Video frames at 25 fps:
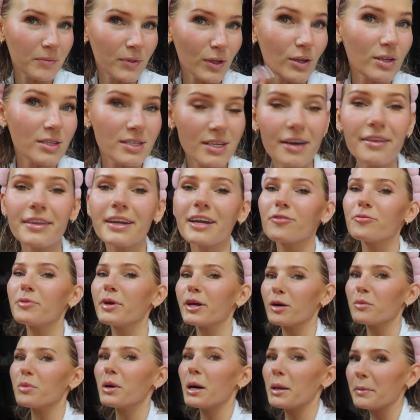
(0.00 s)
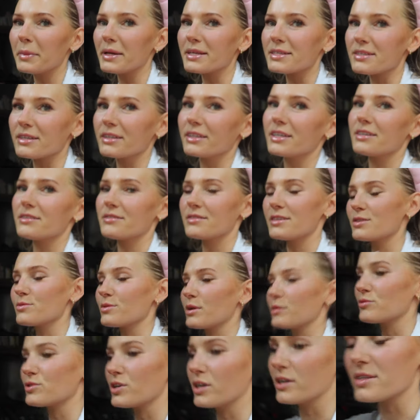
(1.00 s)
You can tell that I have makeup on, basically, is
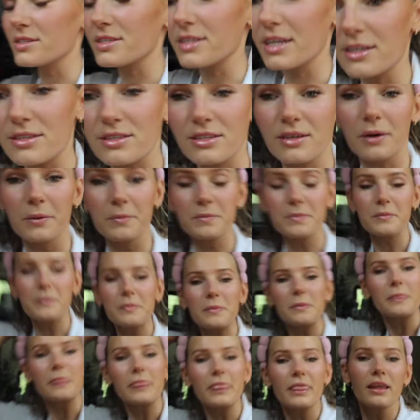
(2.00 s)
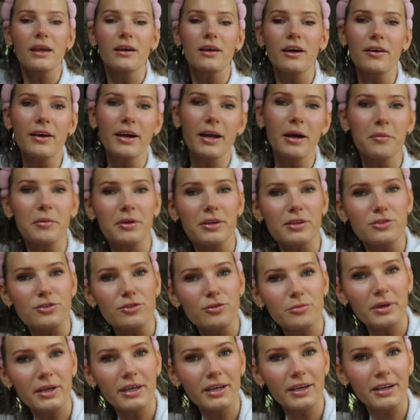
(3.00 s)
what I'm trying to say. So, all right, I'm gonna
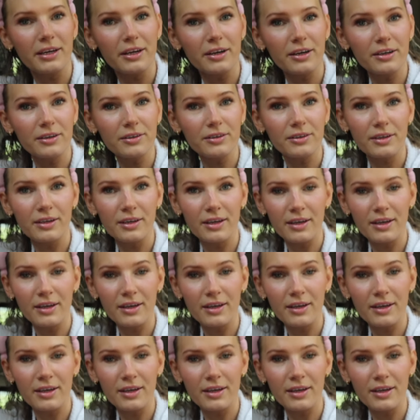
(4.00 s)
do my hair,